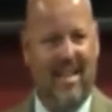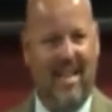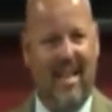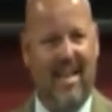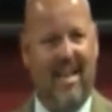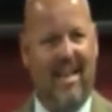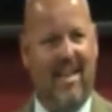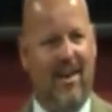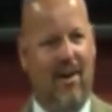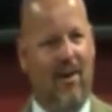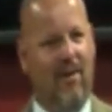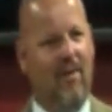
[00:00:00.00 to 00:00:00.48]

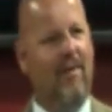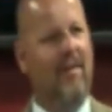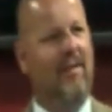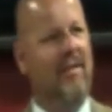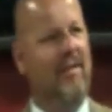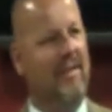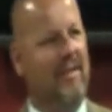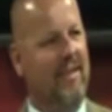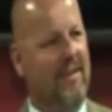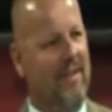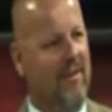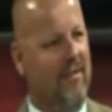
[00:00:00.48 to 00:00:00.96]
get
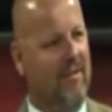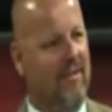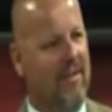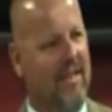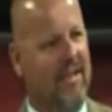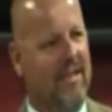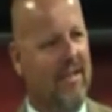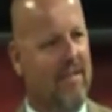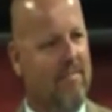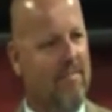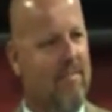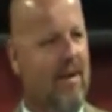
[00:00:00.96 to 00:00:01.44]
going, you know,
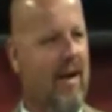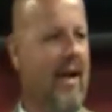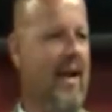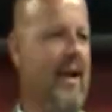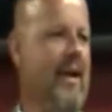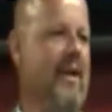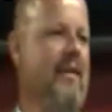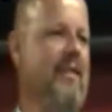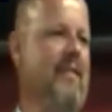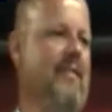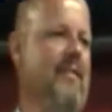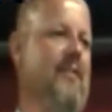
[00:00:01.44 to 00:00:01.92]
get the
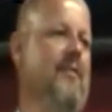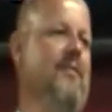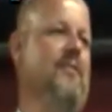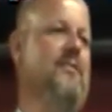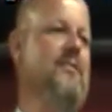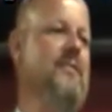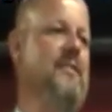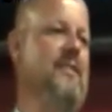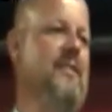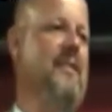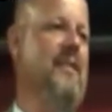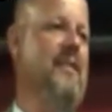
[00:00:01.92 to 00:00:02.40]
back
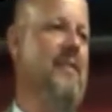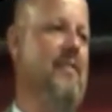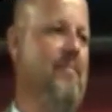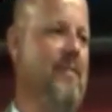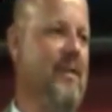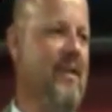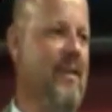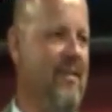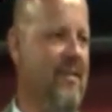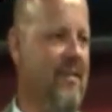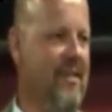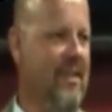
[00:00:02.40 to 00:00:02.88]
loosened up
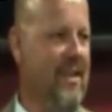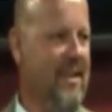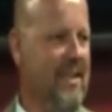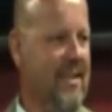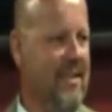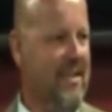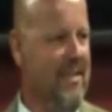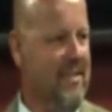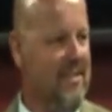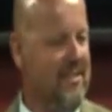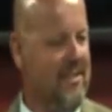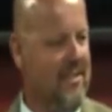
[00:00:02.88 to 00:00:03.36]
and all
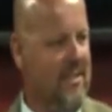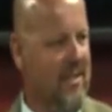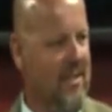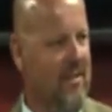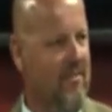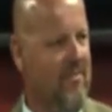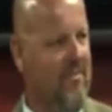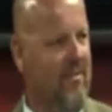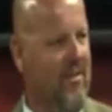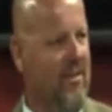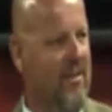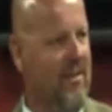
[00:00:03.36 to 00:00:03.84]
that good
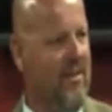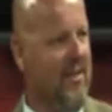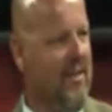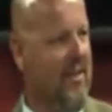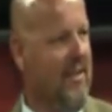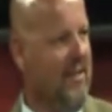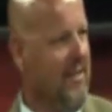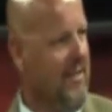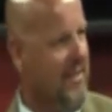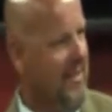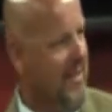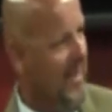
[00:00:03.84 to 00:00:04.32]
stuff for
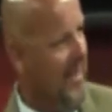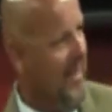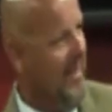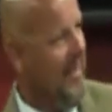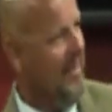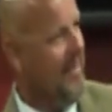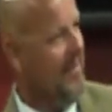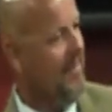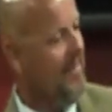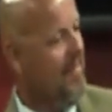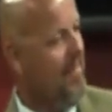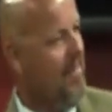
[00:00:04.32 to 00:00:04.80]
another
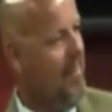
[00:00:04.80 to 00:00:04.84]
day.